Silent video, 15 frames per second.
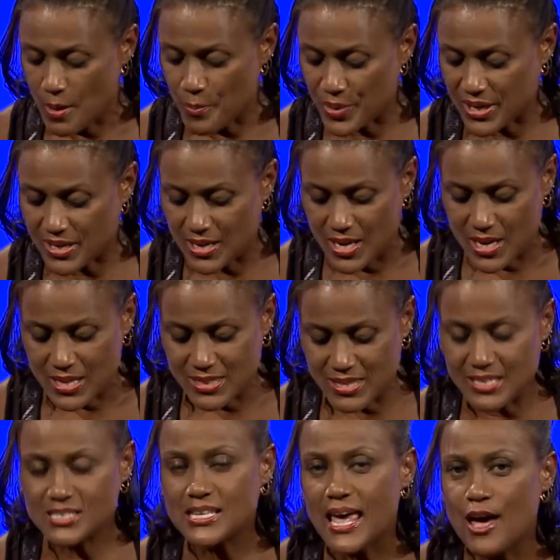But
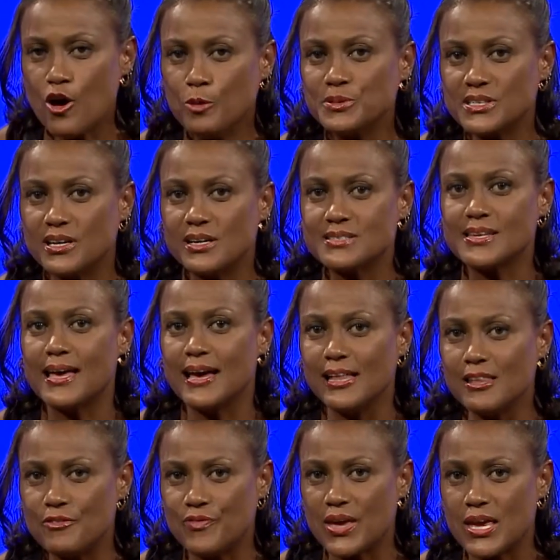this helps us
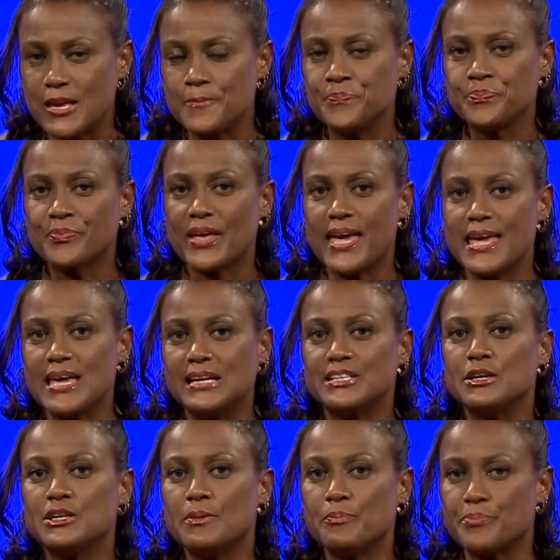elevate
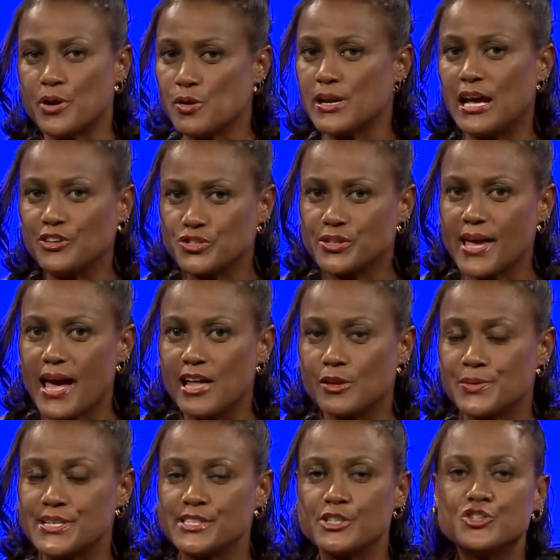and burn extra
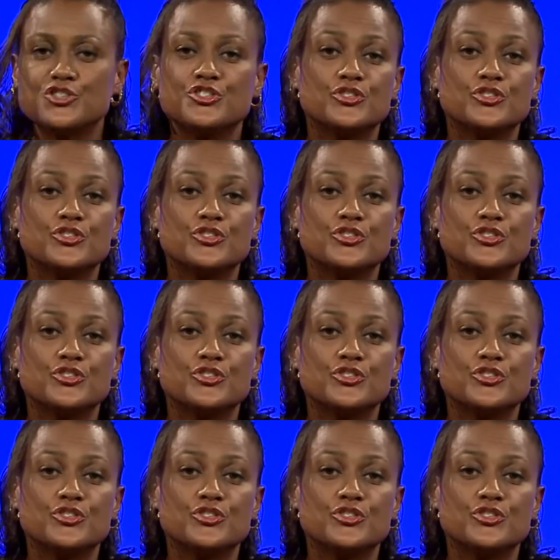calories,